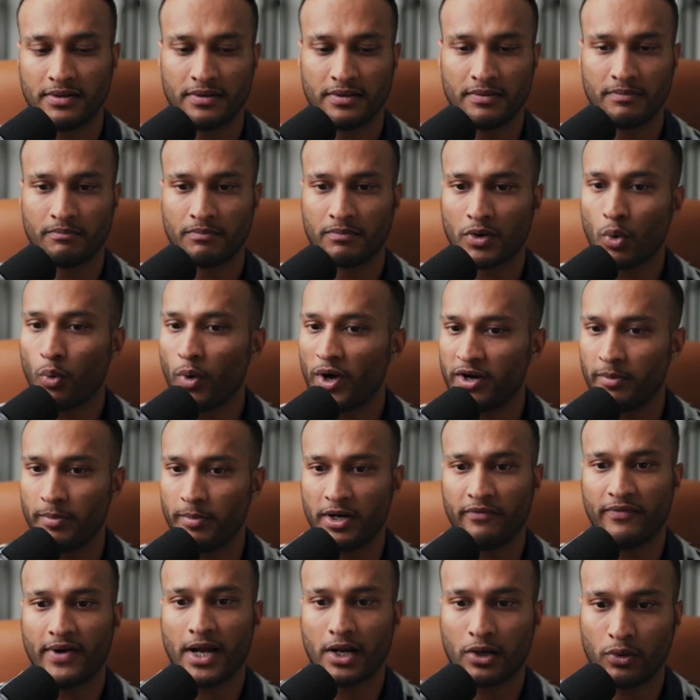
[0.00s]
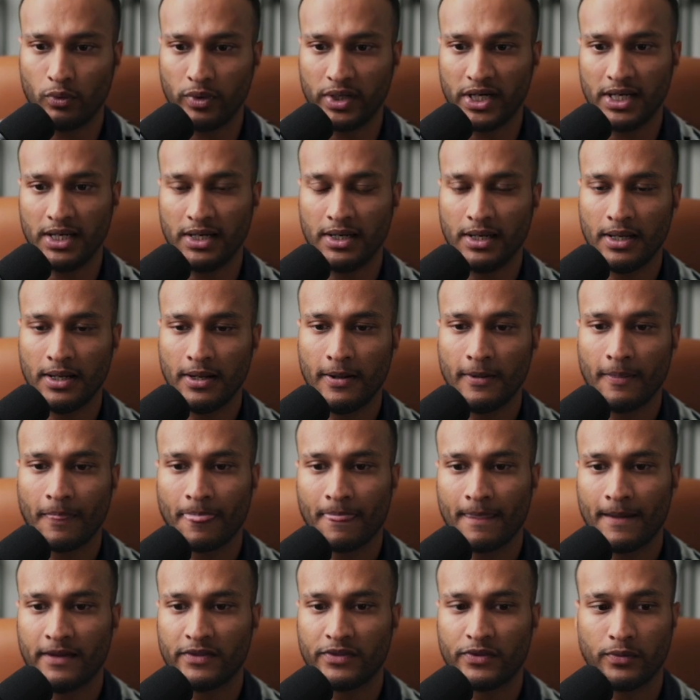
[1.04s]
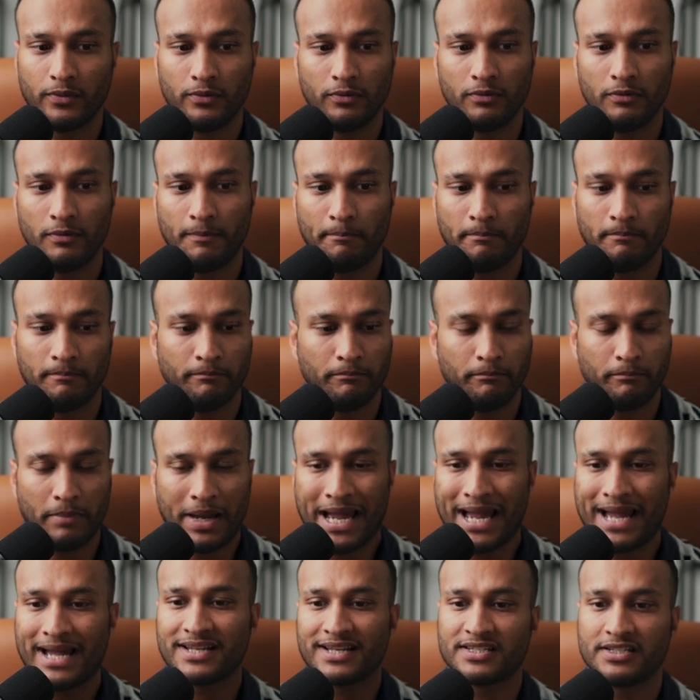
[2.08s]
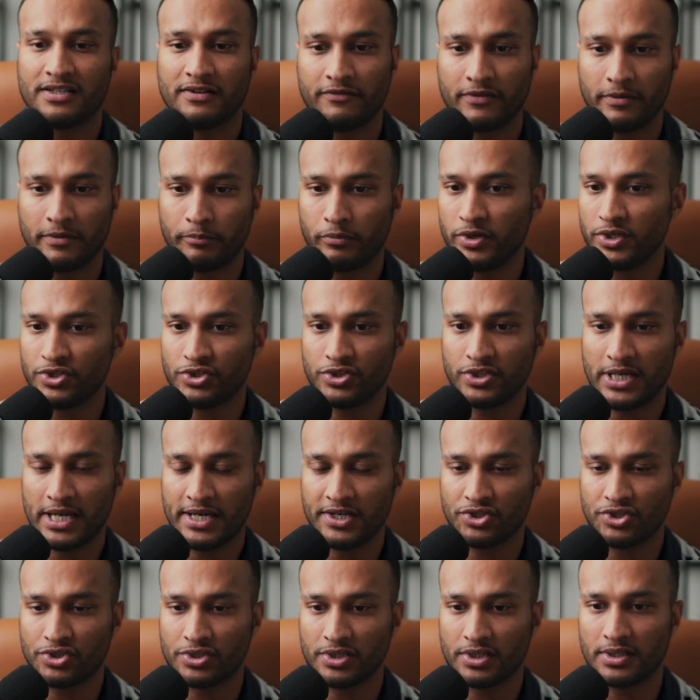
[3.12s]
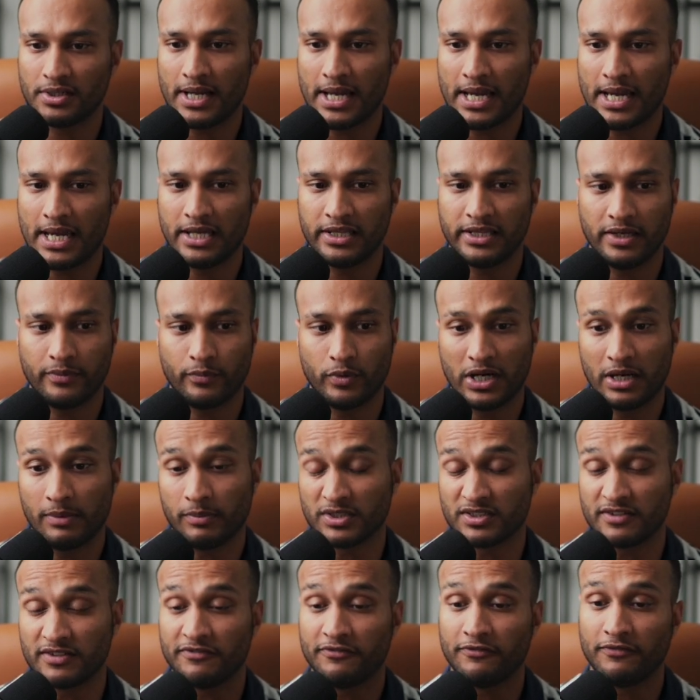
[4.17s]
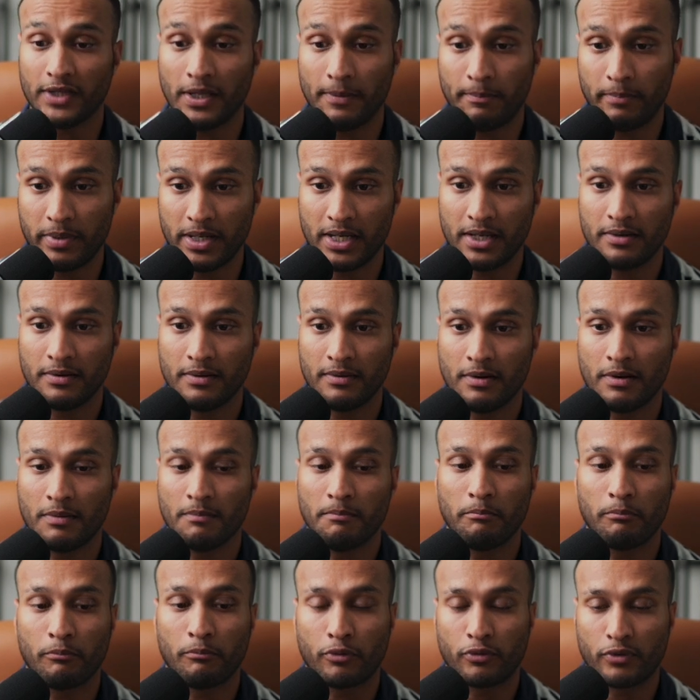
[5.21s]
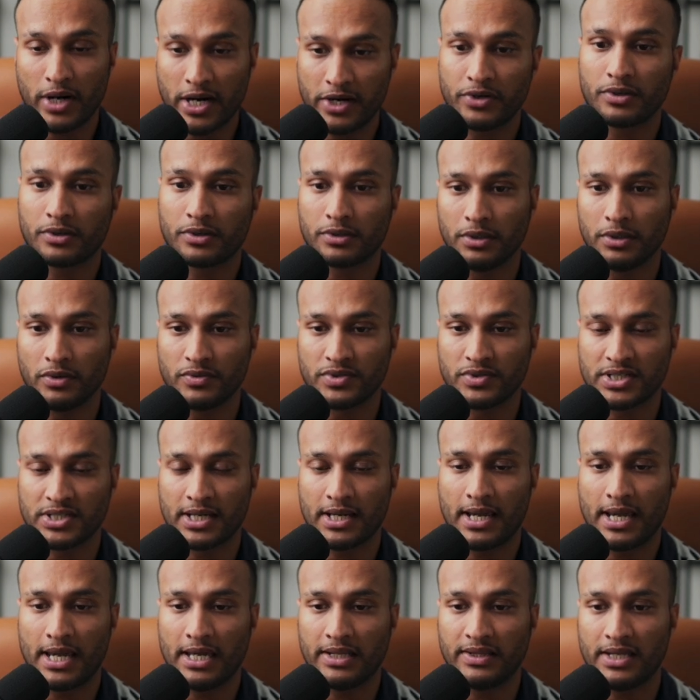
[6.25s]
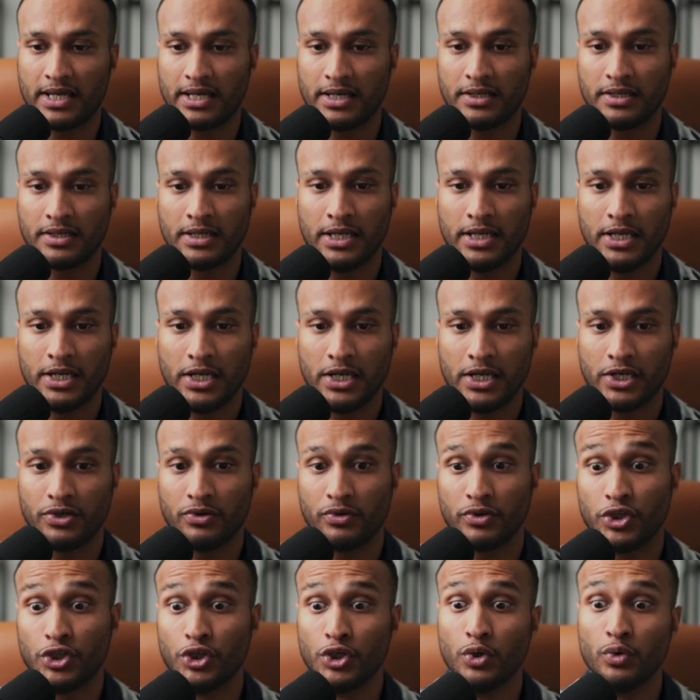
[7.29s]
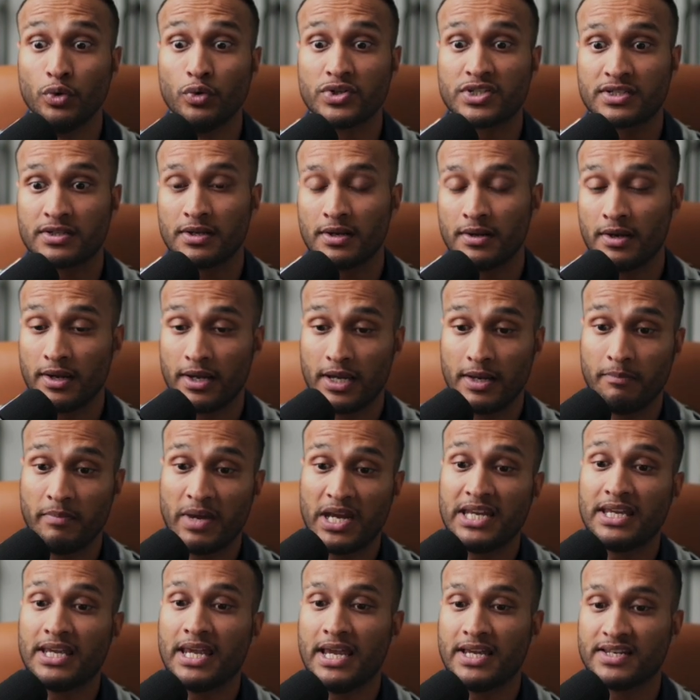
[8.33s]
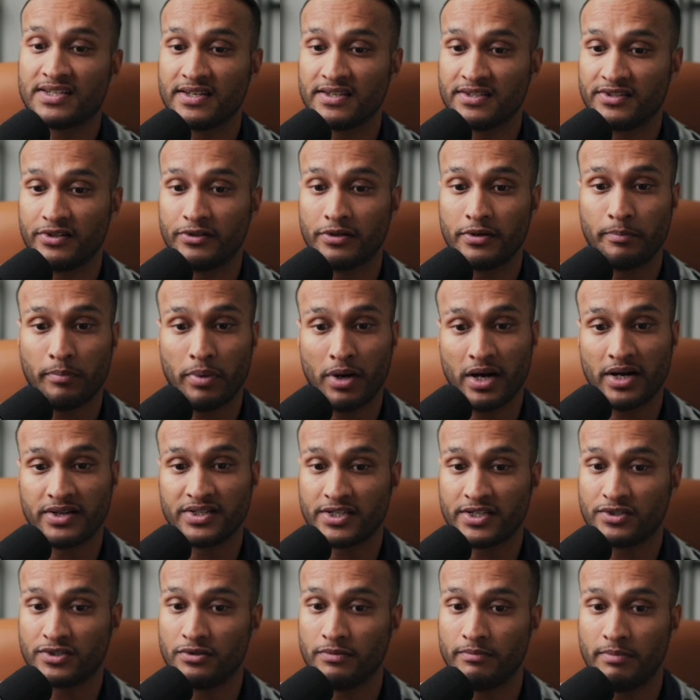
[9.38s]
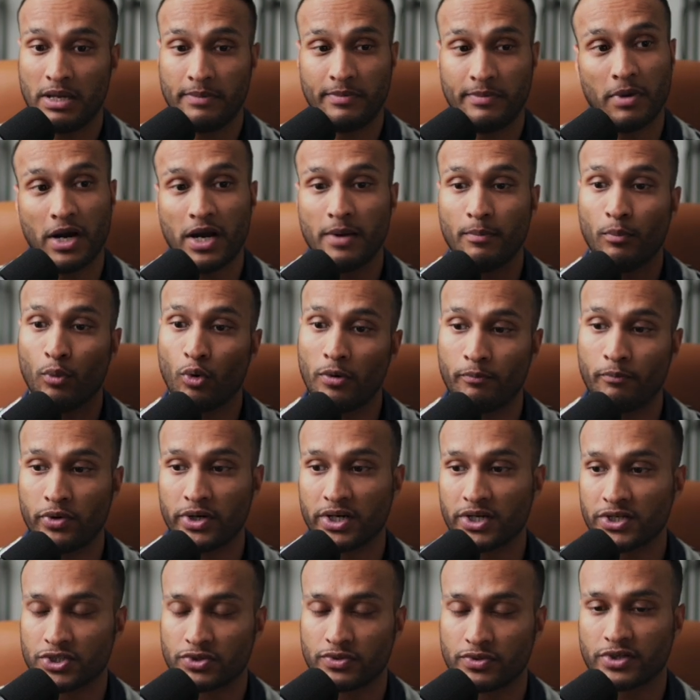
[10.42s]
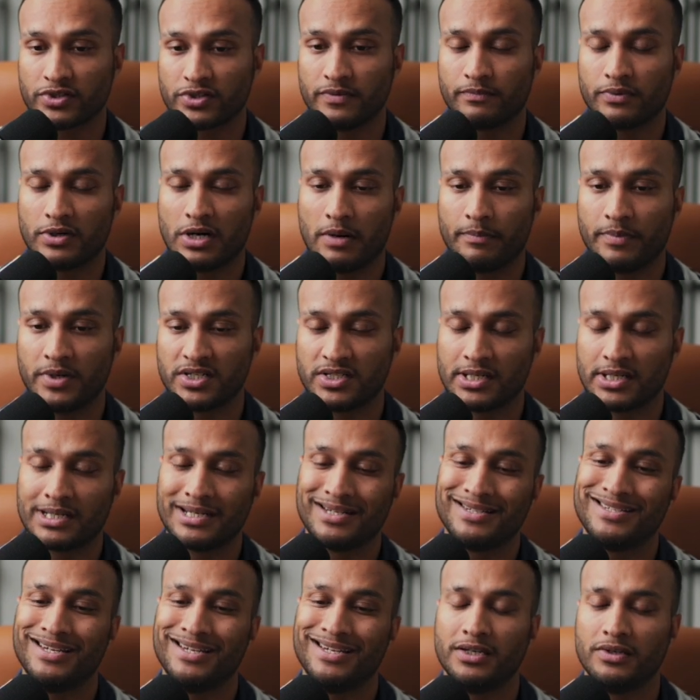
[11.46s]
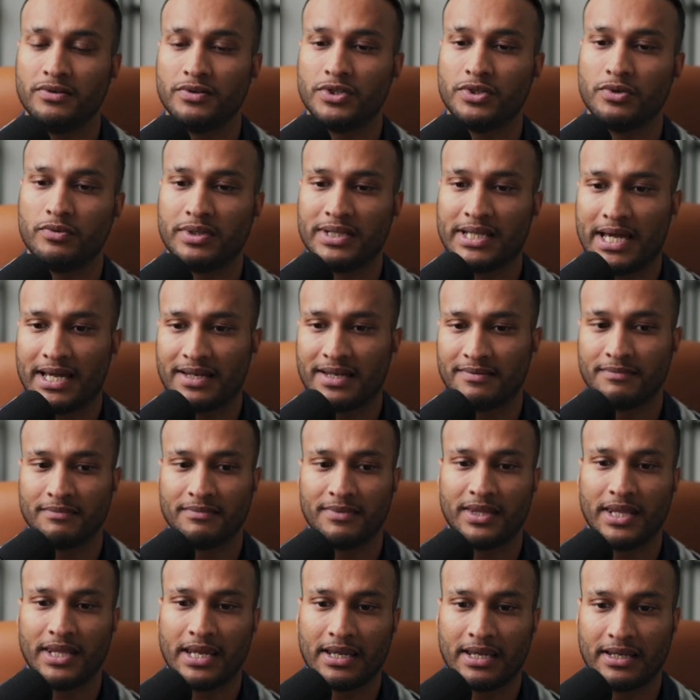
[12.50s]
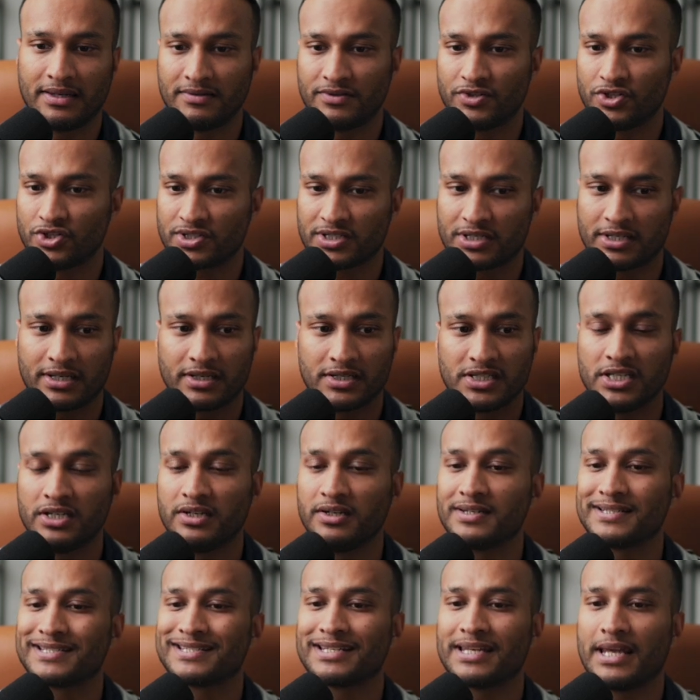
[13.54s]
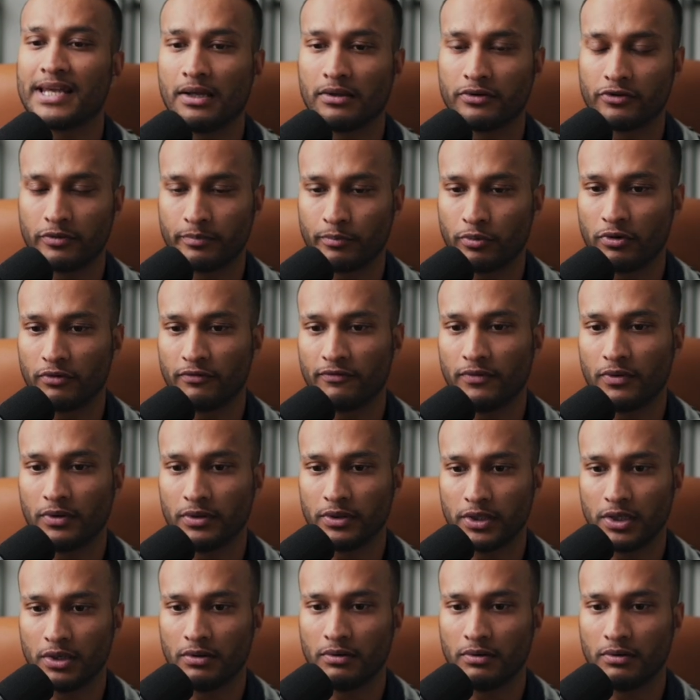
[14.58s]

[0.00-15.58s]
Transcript: quite a bit of equity through passive appreciation, and they were able to flip it prior to closing and then use, in many cases, their deposits to maybe buy more pre-construction properties to continue doing that thing and just continue to scale their portfolio.